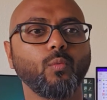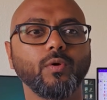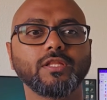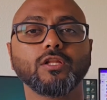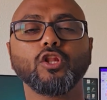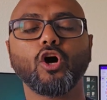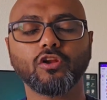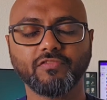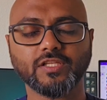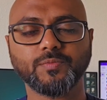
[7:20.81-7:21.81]
with a lot
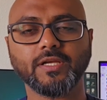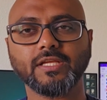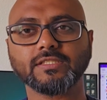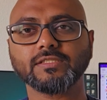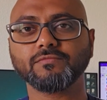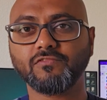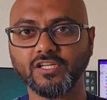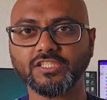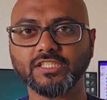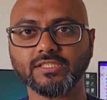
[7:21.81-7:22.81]
of experience
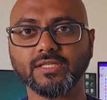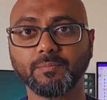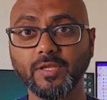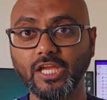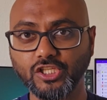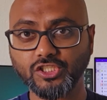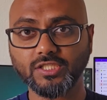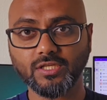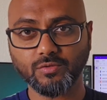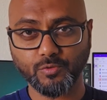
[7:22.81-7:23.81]
versus a PhD,